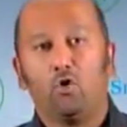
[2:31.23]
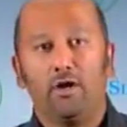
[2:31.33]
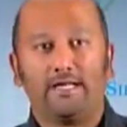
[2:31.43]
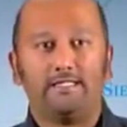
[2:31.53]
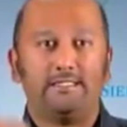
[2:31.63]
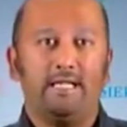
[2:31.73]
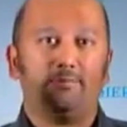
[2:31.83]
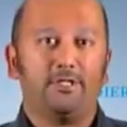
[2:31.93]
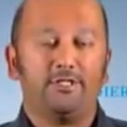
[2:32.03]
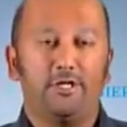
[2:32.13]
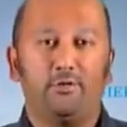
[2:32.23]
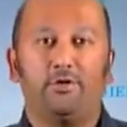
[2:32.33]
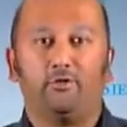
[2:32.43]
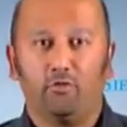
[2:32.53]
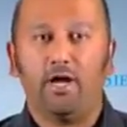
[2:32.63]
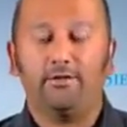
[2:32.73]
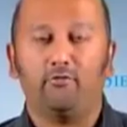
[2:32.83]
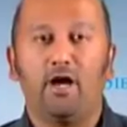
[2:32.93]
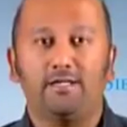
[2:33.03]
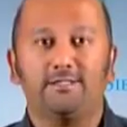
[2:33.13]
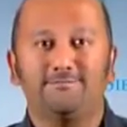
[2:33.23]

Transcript: or I could see them continue on the rise.